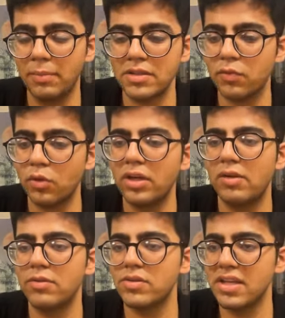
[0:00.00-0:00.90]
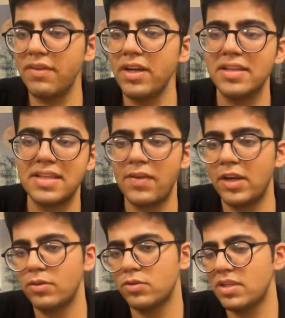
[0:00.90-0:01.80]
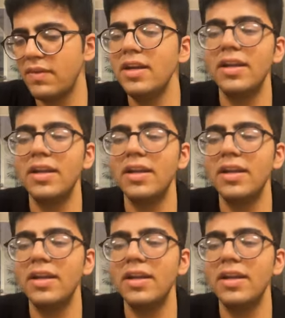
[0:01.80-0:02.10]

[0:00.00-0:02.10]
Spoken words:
4 equals to 7? Is 7 equals to 7?